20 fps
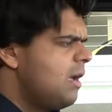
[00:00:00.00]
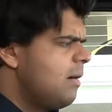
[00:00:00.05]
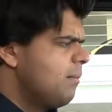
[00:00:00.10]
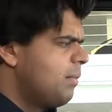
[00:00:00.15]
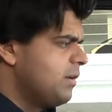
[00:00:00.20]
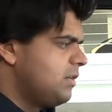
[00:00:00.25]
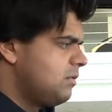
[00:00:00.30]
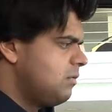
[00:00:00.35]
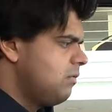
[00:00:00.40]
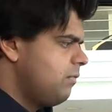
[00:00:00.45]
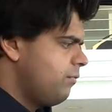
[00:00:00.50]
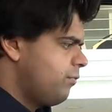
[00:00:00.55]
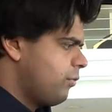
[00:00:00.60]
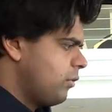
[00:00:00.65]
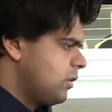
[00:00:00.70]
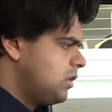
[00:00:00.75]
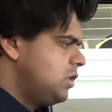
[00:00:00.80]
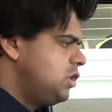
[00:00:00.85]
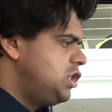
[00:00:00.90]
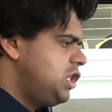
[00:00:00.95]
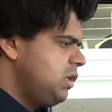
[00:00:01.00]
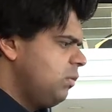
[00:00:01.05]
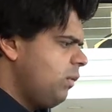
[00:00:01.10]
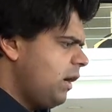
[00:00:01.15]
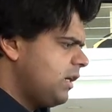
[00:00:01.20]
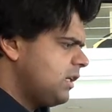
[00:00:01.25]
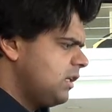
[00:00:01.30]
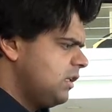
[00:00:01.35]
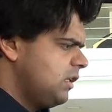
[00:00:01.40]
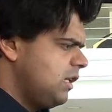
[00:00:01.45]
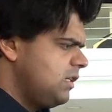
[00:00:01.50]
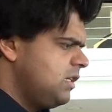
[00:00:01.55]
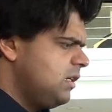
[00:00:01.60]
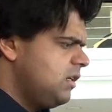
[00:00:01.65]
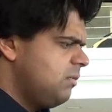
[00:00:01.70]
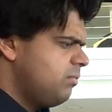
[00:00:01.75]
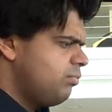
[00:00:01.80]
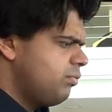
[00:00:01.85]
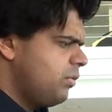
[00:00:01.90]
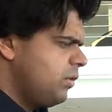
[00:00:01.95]
But for the G-Wagon, they did
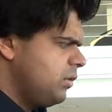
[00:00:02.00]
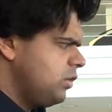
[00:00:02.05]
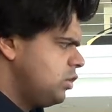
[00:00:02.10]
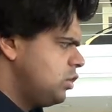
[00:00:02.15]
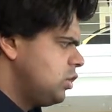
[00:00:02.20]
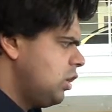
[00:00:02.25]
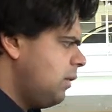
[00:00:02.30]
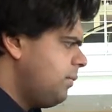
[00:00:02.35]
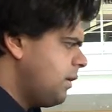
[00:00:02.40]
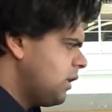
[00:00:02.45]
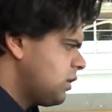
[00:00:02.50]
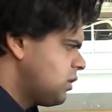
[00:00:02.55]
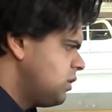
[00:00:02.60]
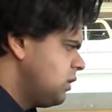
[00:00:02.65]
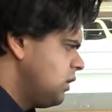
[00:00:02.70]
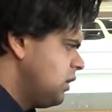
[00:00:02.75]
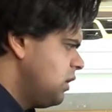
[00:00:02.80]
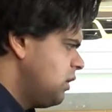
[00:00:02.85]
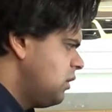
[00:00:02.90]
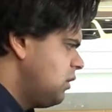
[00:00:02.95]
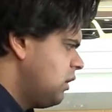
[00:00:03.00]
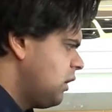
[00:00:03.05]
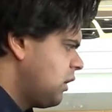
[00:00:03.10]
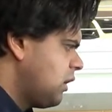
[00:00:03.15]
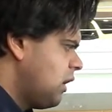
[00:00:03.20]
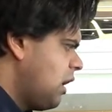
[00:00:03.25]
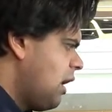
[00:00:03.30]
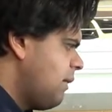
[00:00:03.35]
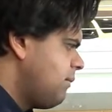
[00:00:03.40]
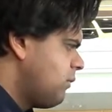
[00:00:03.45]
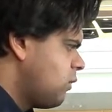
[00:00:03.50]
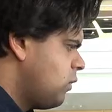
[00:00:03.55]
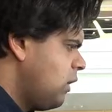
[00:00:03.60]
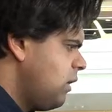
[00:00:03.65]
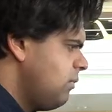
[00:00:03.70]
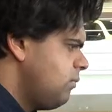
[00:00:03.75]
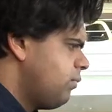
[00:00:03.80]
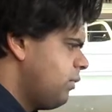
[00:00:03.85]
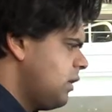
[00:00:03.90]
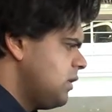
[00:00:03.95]
a brilliant job, actually. Like, I'm quite
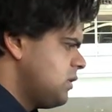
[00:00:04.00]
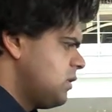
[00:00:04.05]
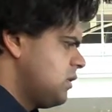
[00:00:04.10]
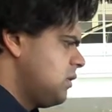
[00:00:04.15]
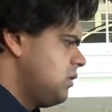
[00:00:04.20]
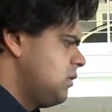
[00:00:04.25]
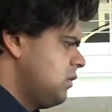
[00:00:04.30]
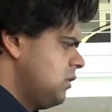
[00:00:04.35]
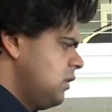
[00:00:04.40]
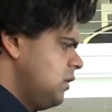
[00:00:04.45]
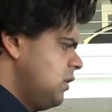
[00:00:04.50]
impressed.